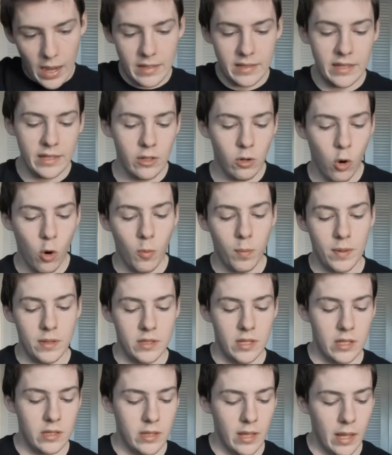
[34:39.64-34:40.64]
I did hope
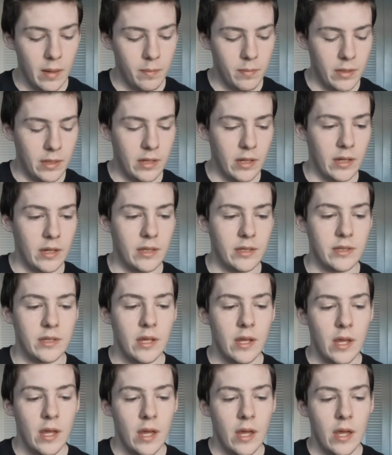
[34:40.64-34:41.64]
it did that,
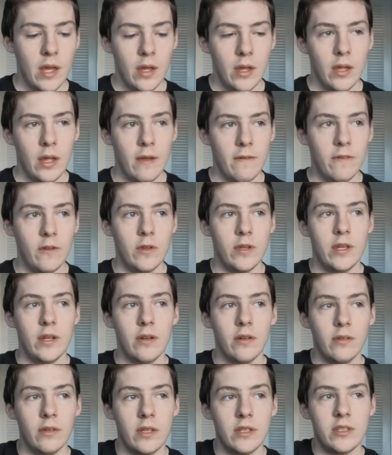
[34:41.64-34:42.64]
because if
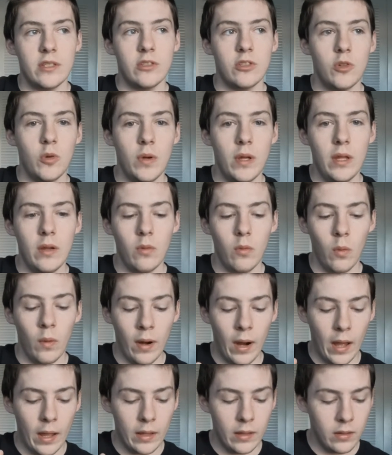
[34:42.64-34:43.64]
you listen to it,
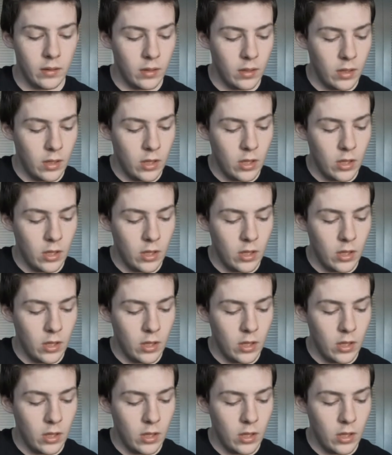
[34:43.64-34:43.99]
when I